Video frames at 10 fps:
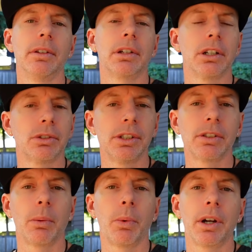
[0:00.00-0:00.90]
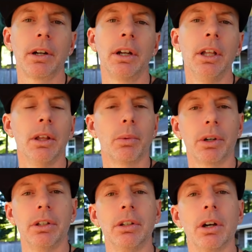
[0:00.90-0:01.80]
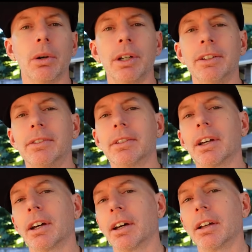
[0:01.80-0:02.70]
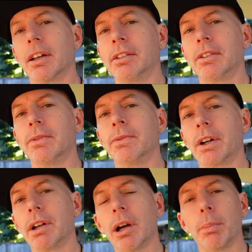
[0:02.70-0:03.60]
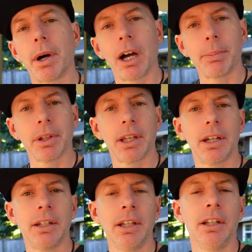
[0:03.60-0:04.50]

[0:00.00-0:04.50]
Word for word: the country somewhere where you know it's uh, just very unpopulated.